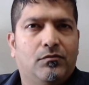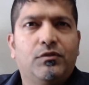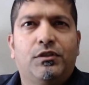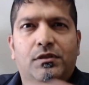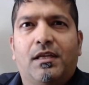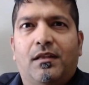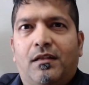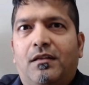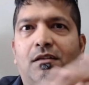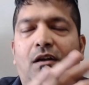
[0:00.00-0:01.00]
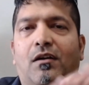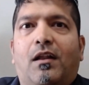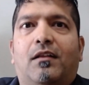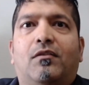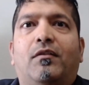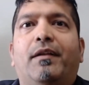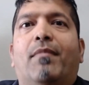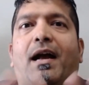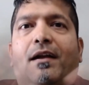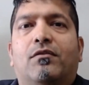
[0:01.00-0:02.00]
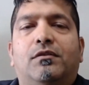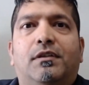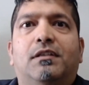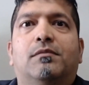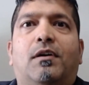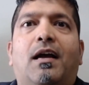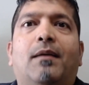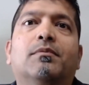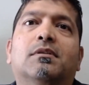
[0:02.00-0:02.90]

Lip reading: Would you say that these are like three macro trends, perhaps?